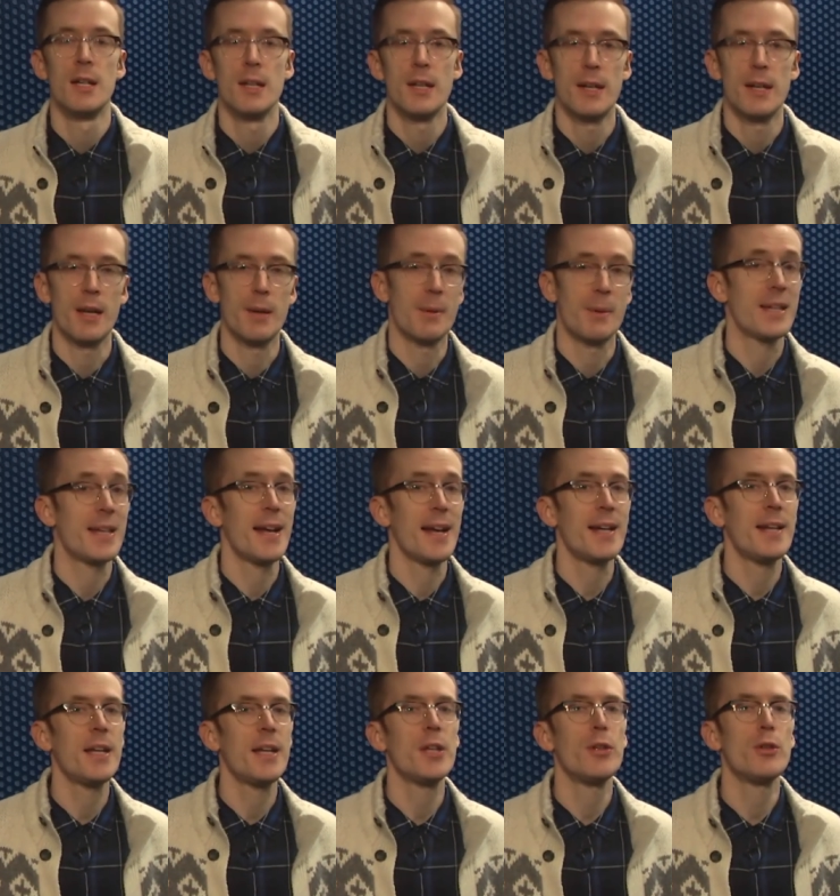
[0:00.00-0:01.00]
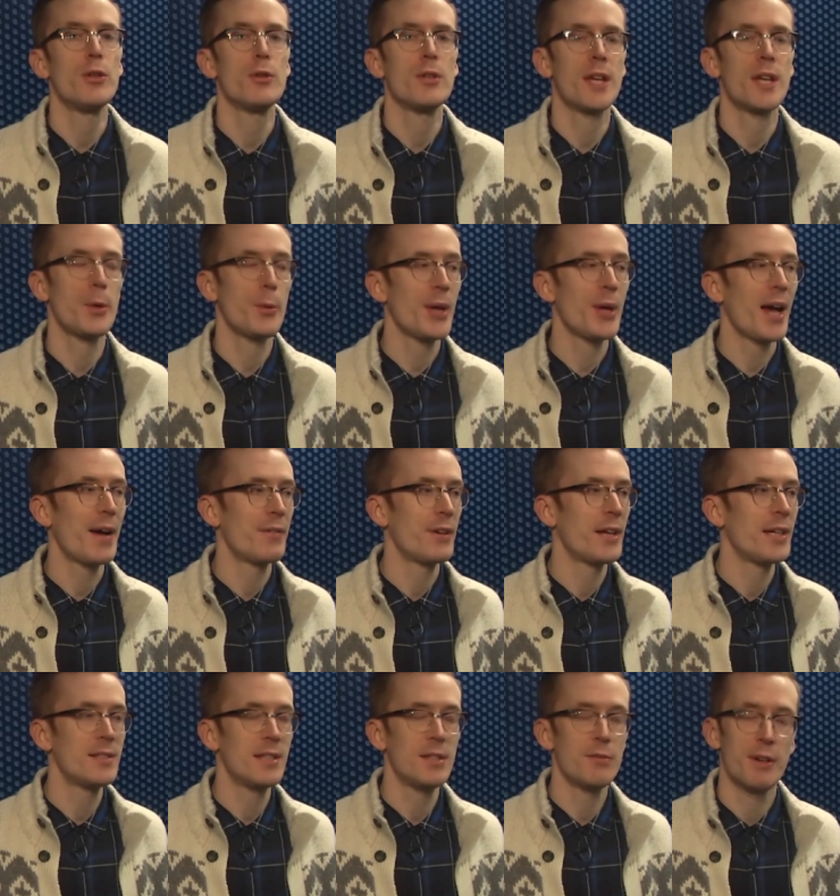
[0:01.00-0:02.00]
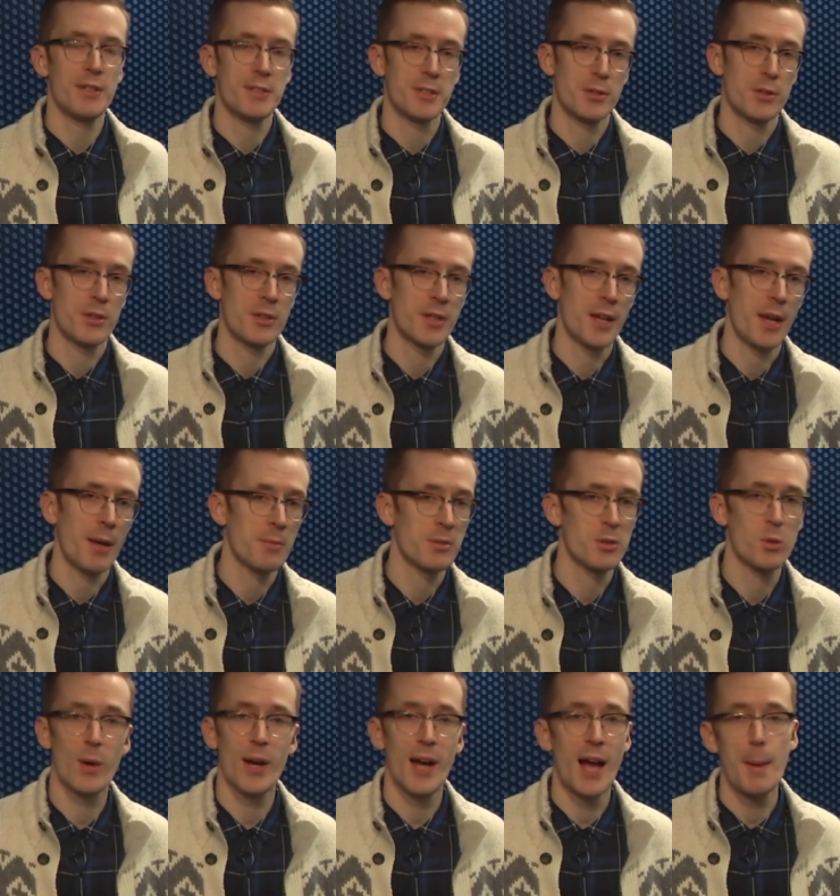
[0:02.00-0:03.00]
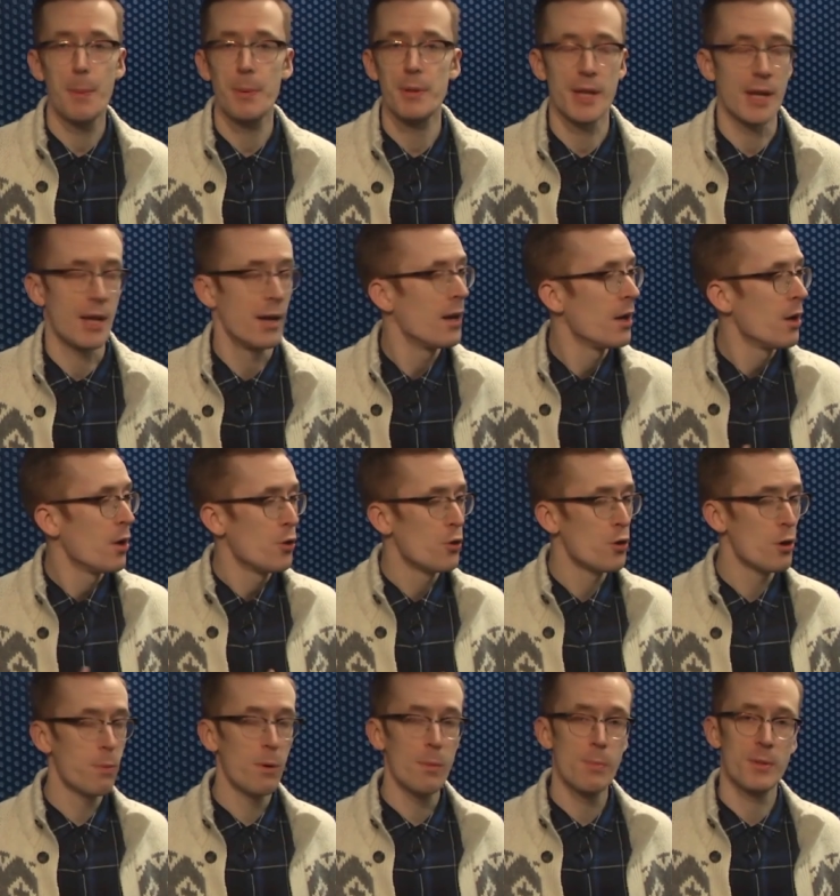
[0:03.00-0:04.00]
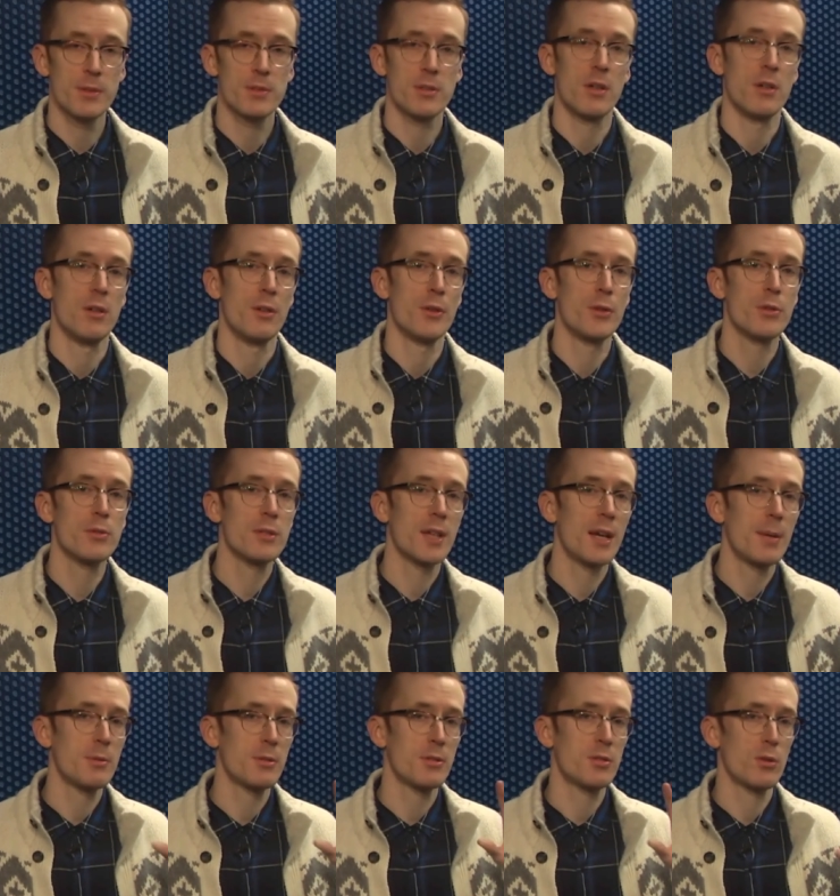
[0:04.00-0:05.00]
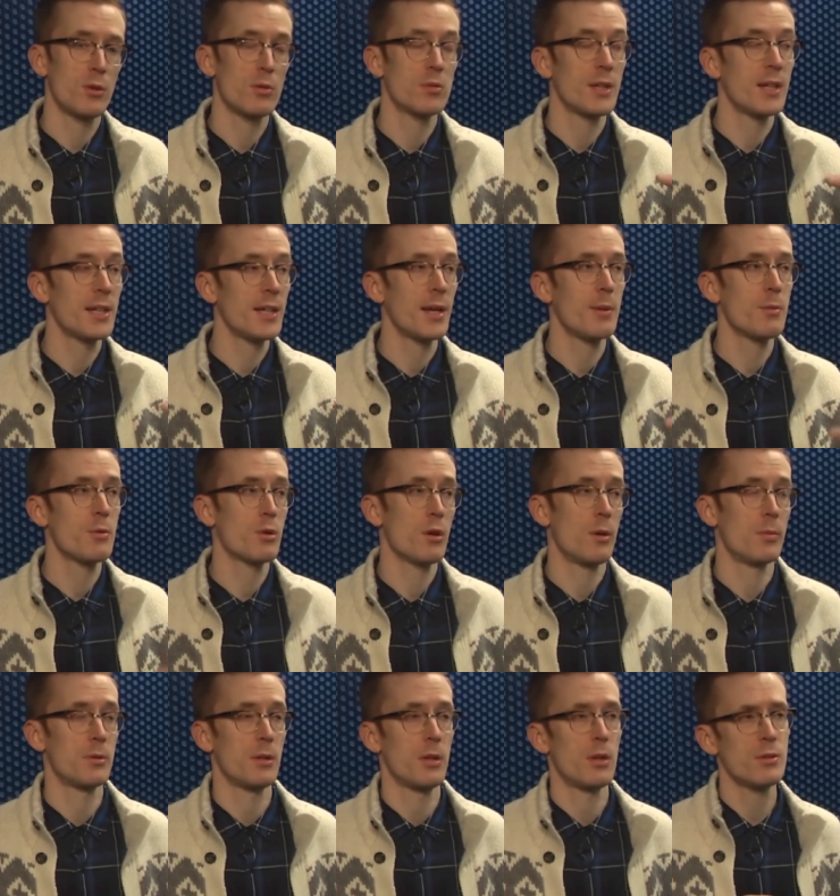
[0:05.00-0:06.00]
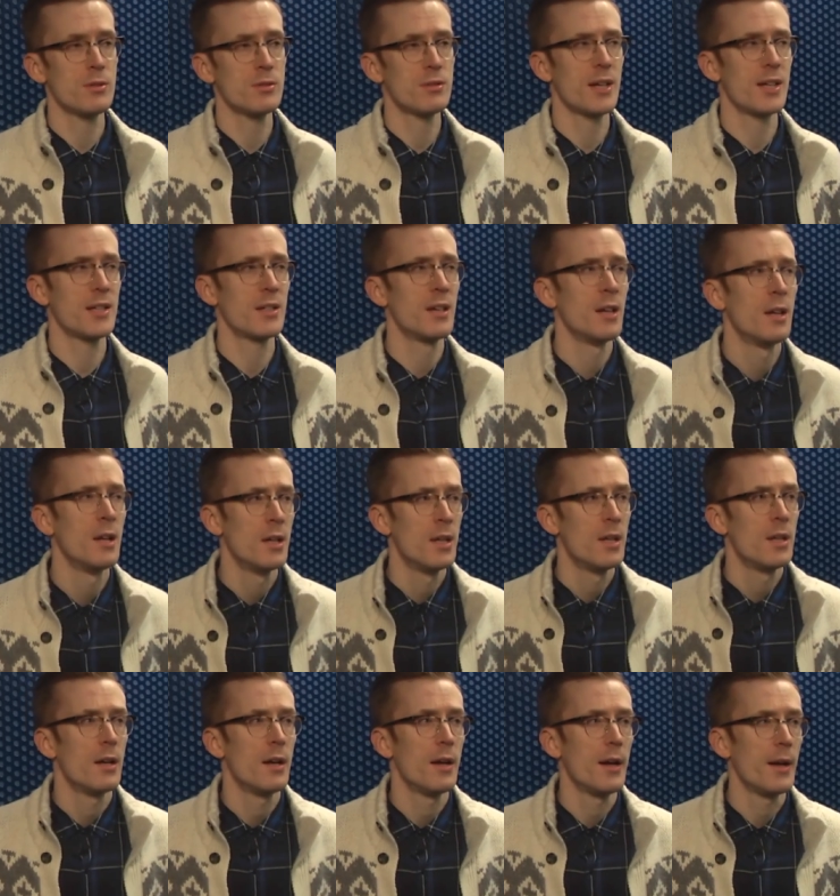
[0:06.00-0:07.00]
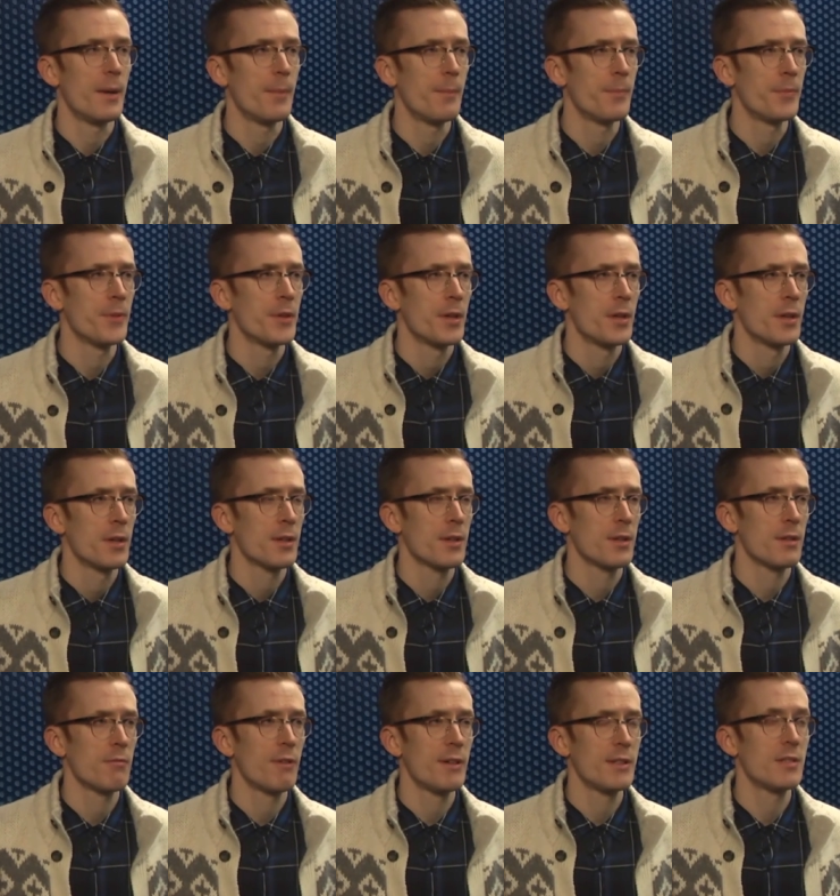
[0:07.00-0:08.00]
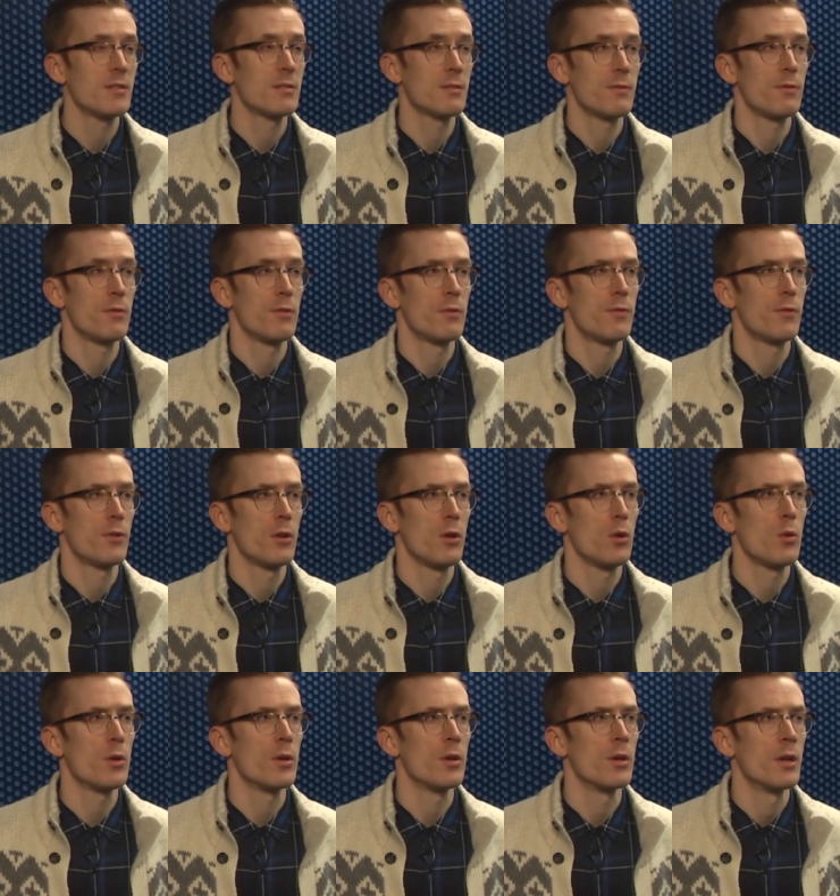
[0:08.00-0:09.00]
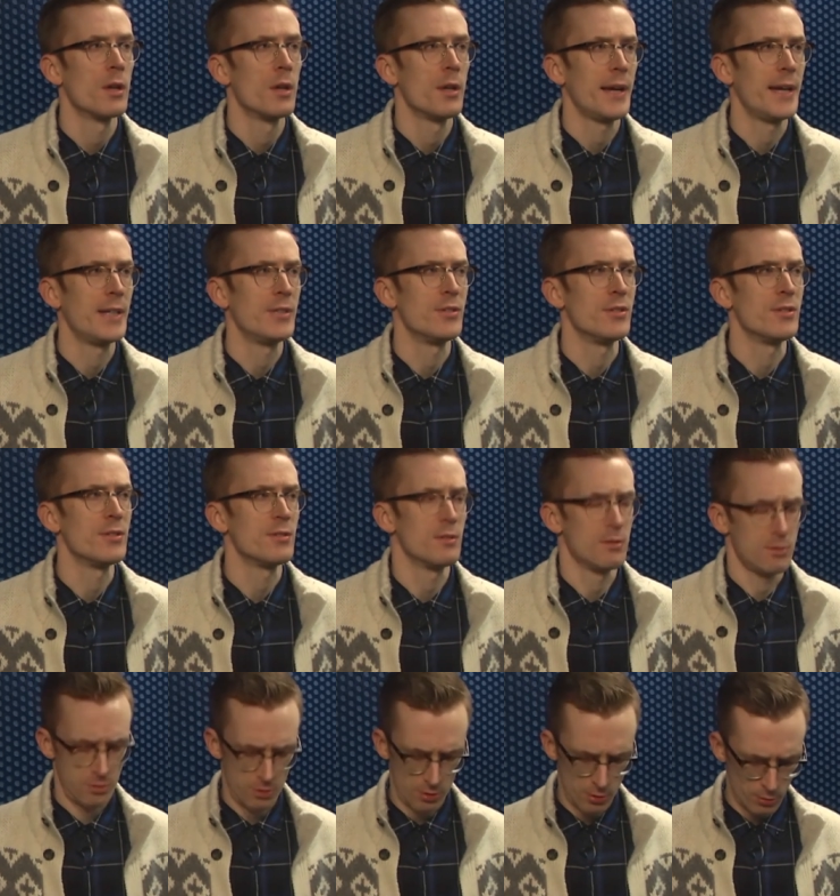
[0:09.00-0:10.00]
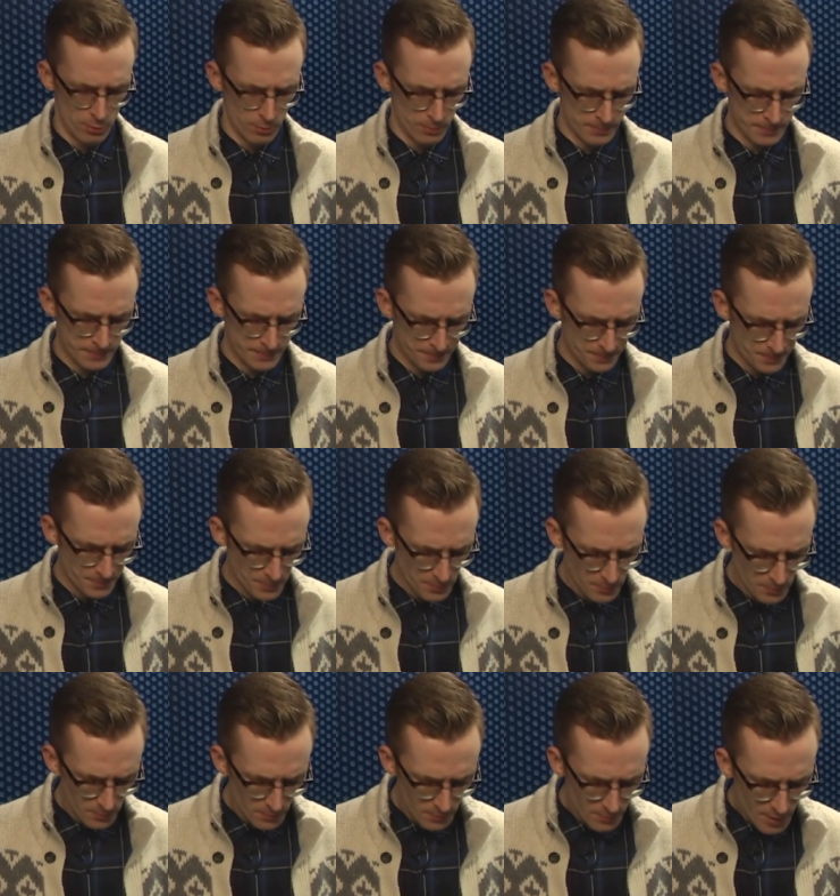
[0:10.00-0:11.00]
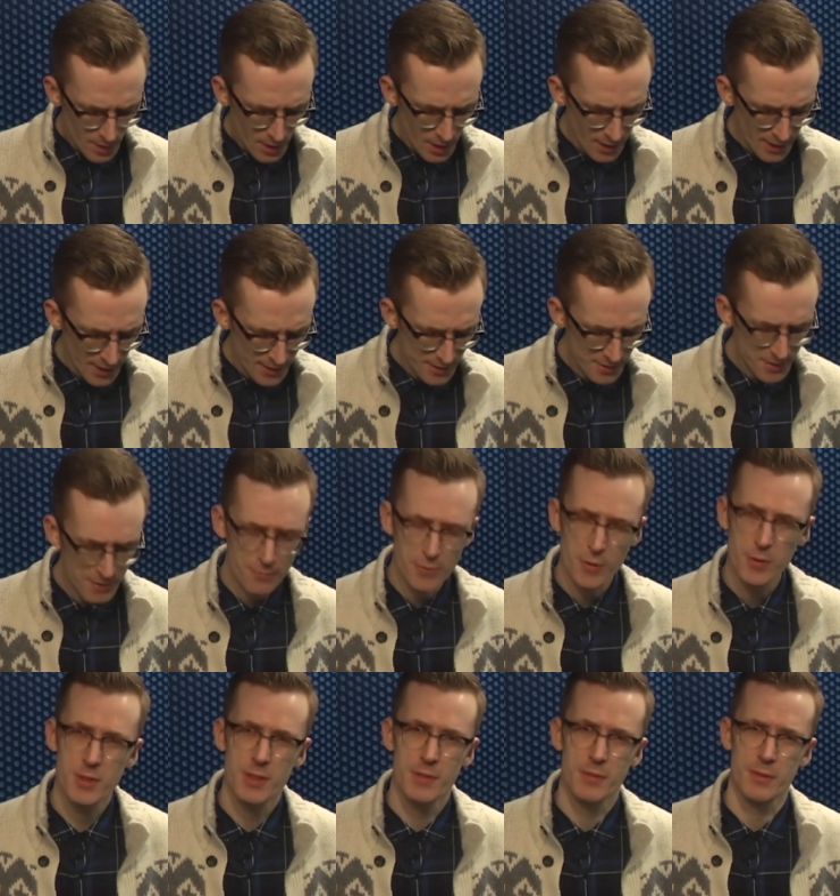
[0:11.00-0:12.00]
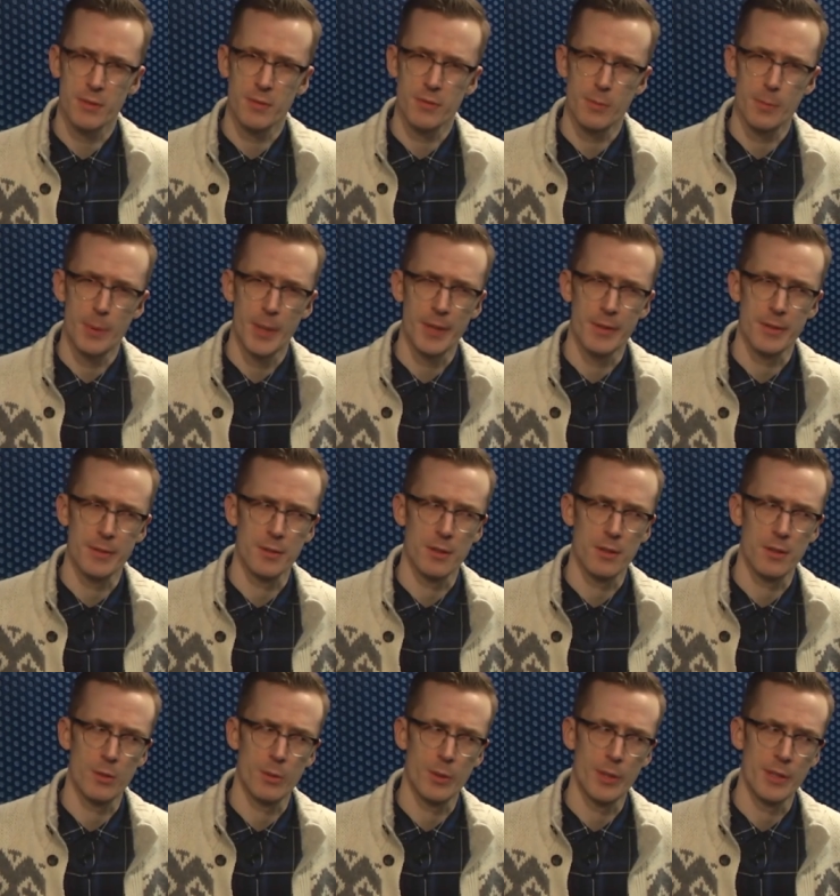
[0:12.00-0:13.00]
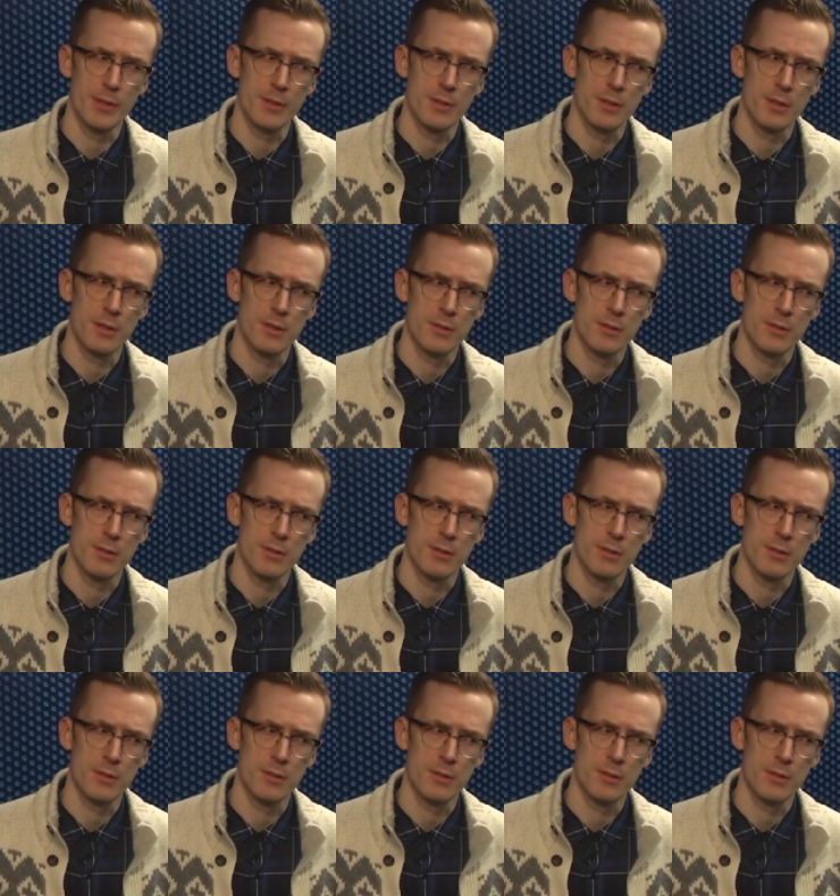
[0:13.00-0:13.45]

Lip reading: Again, here in the UK, we have an 18 rating in our games quite happily, no problem at all. And those games are sold in game shops alongside ratings for lower ages. So I guess that's confusing for parents a little bit. You know.